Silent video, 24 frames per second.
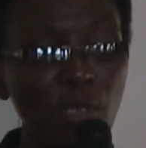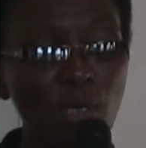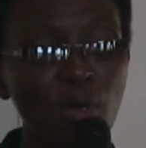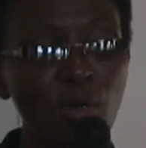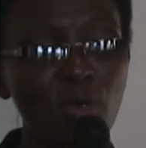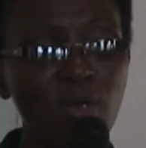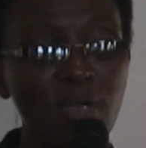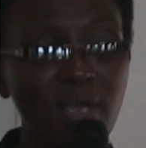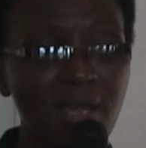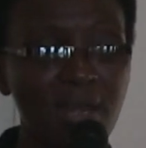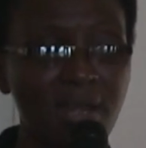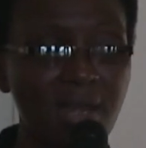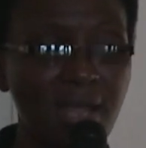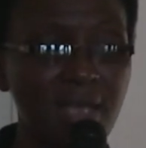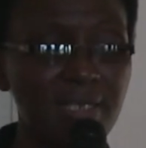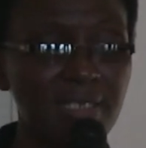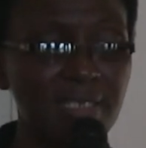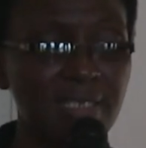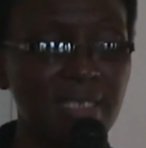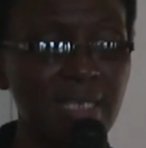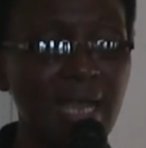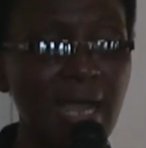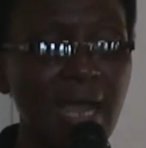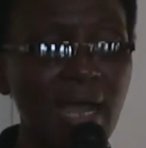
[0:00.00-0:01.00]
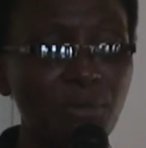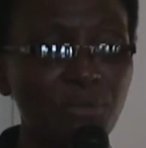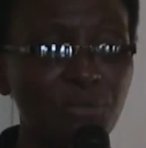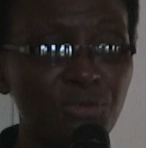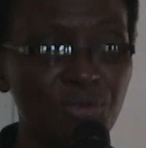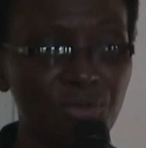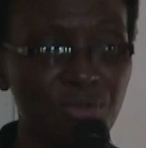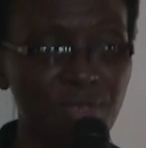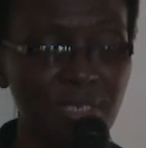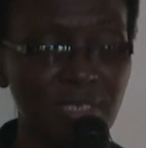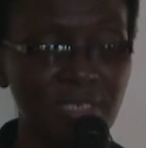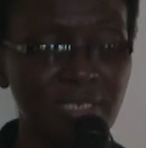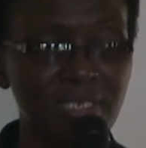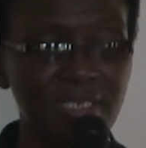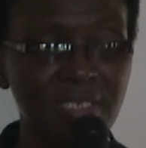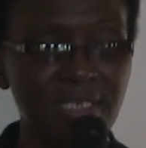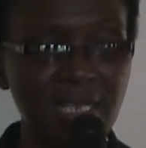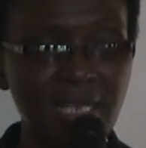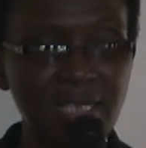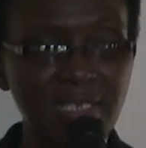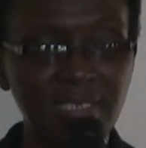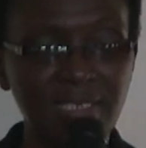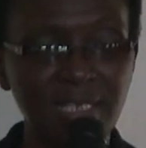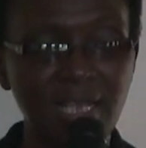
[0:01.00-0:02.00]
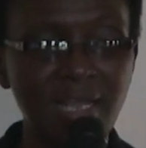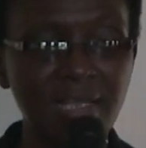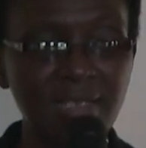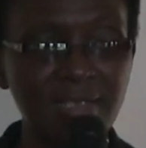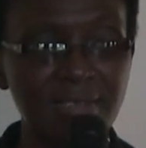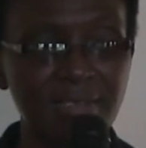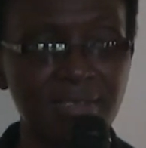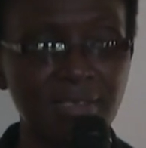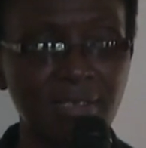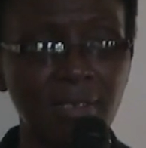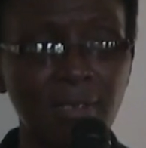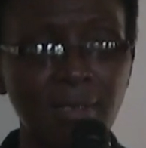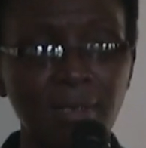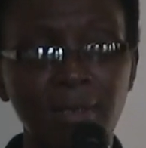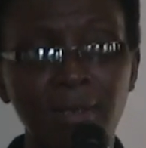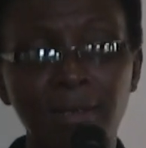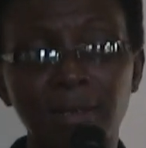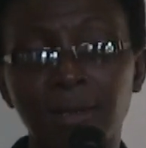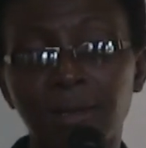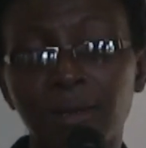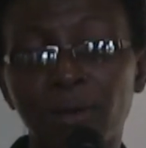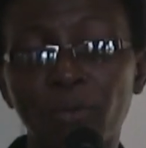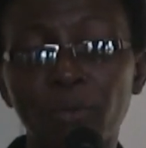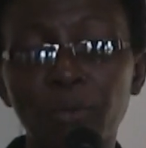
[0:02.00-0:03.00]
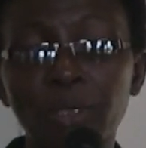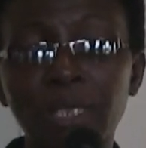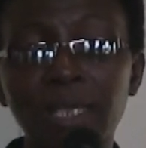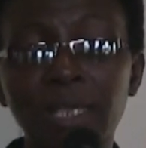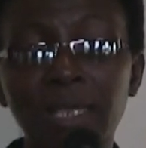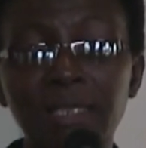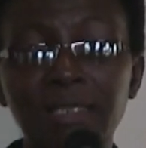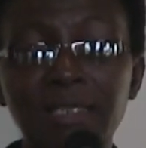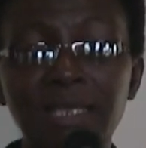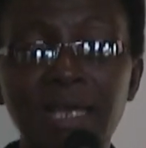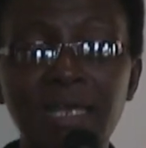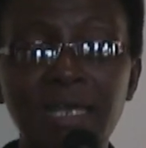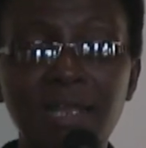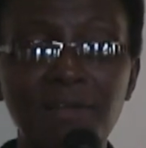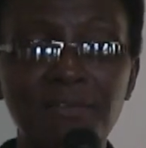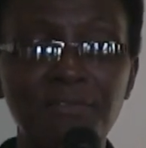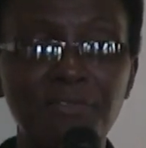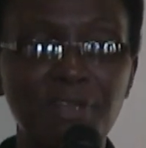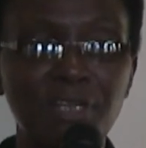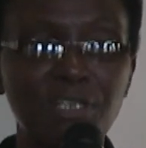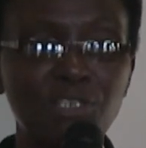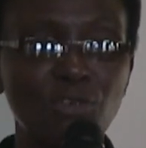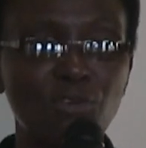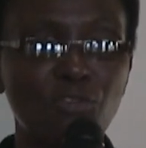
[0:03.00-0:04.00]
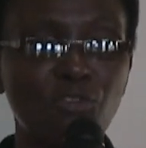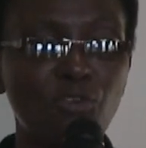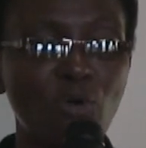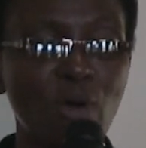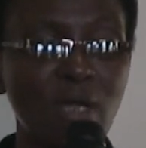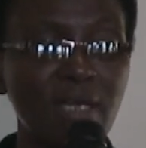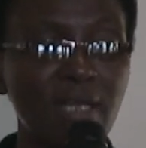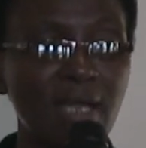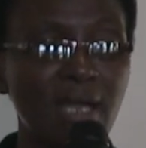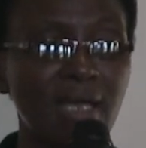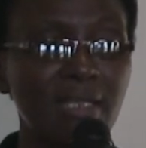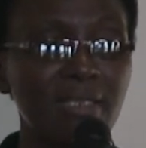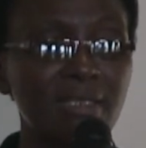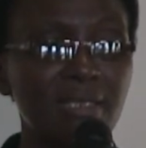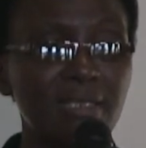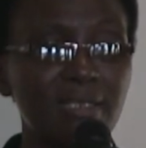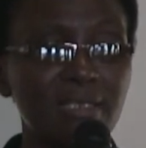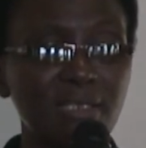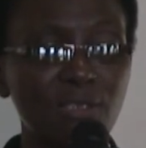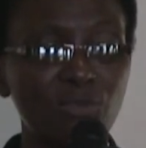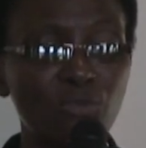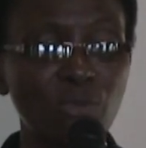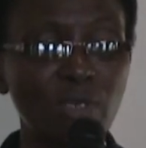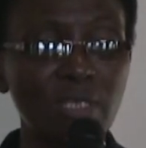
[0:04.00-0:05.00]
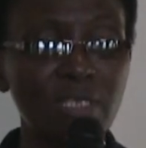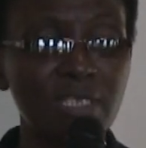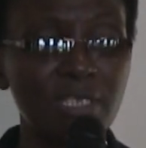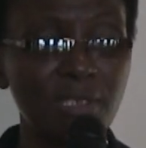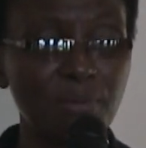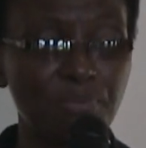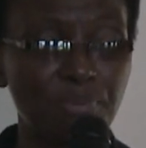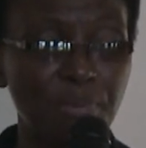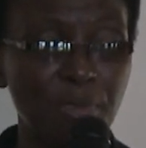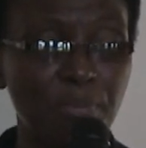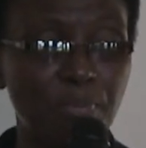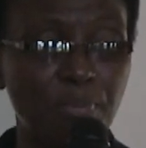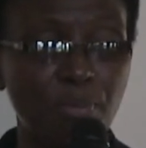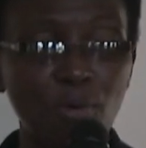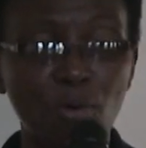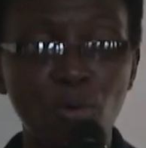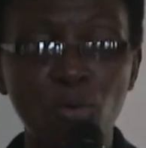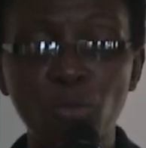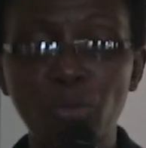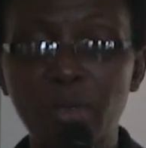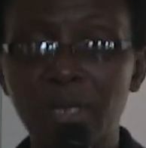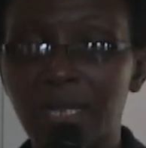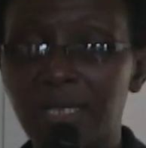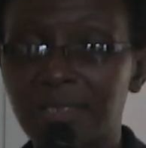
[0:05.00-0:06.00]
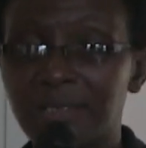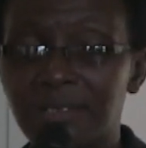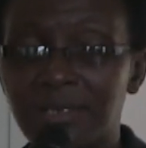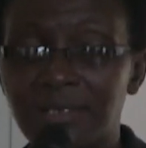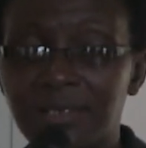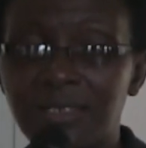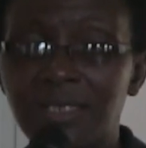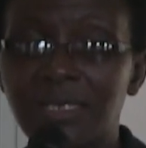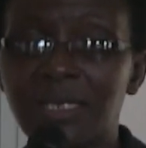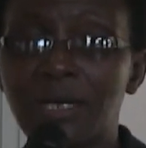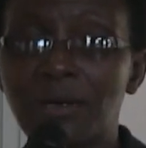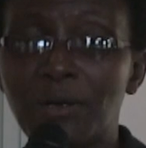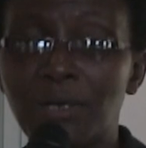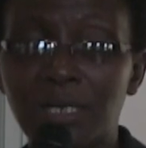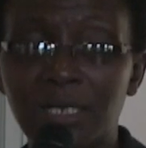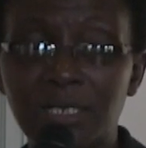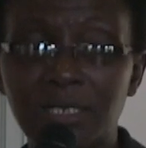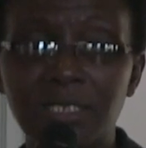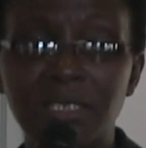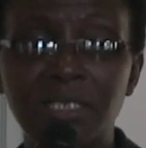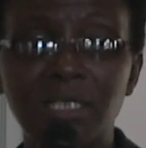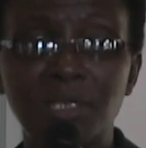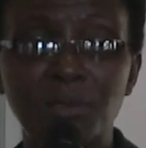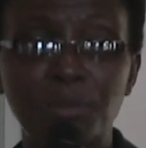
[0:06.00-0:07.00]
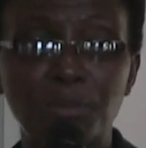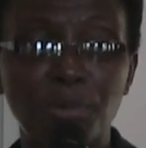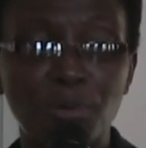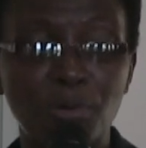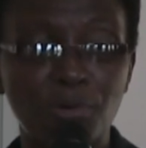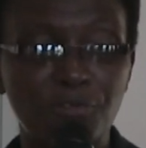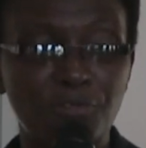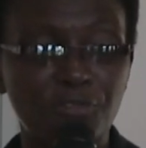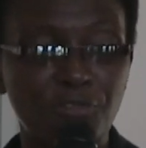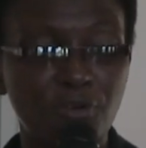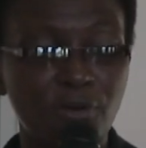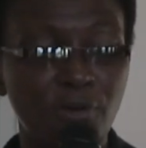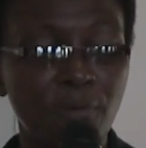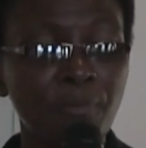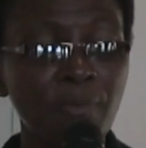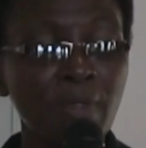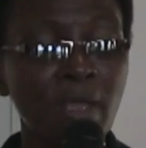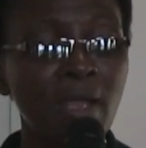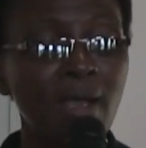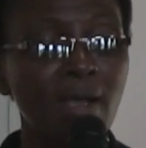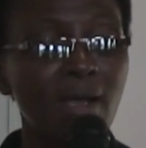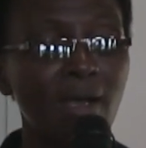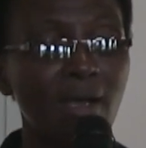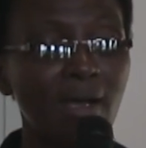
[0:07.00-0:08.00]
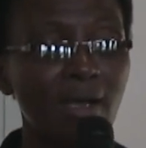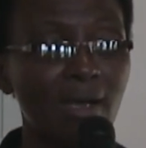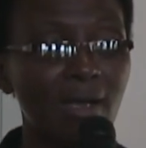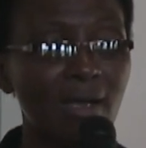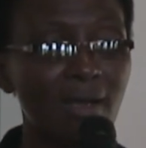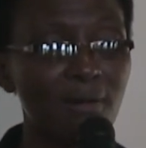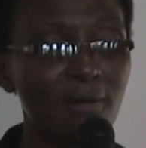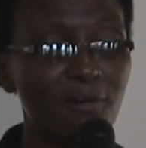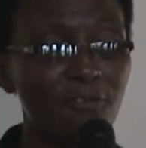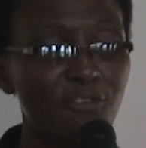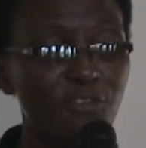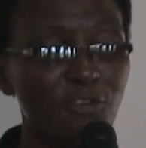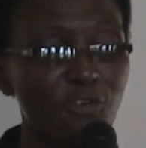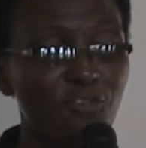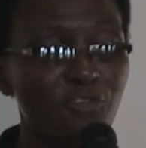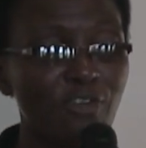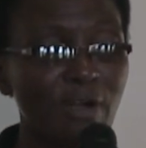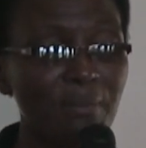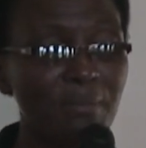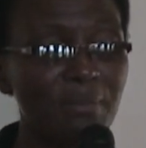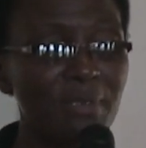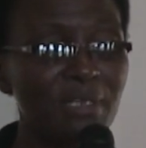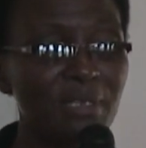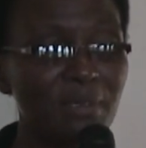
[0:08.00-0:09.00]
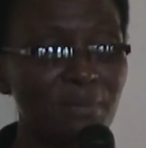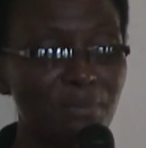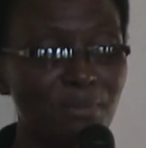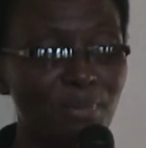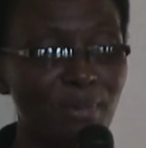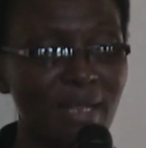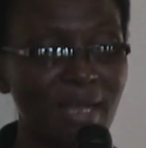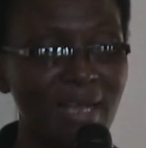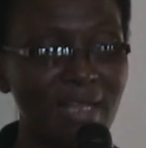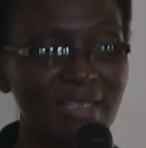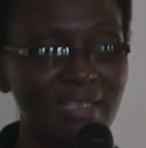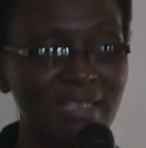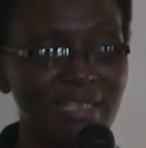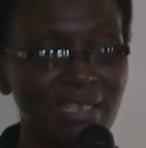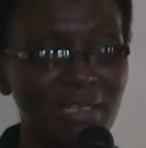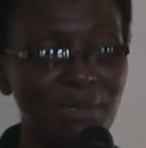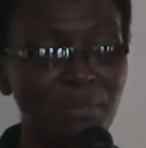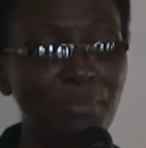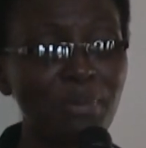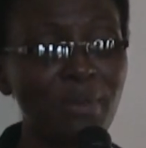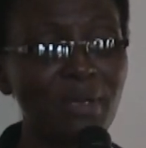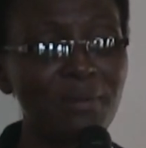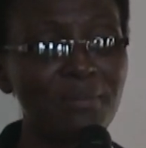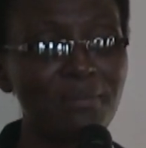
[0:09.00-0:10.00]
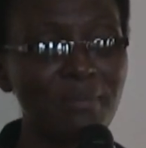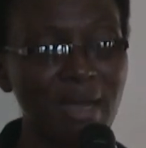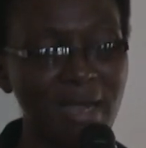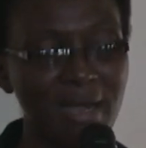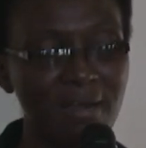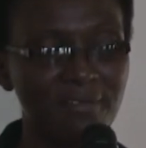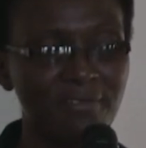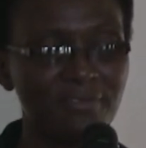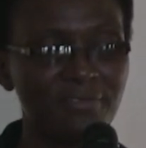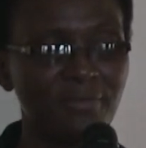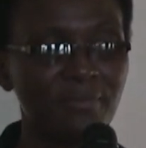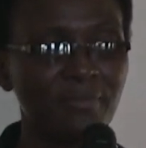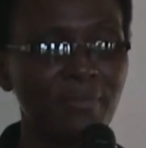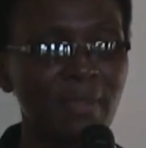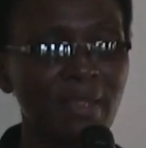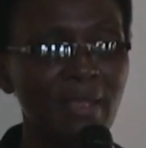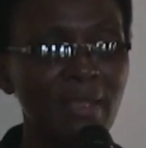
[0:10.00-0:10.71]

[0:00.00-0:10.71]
we organized the outreach sessions, we had an average of 120 people who were attending our clinic for family planning per month.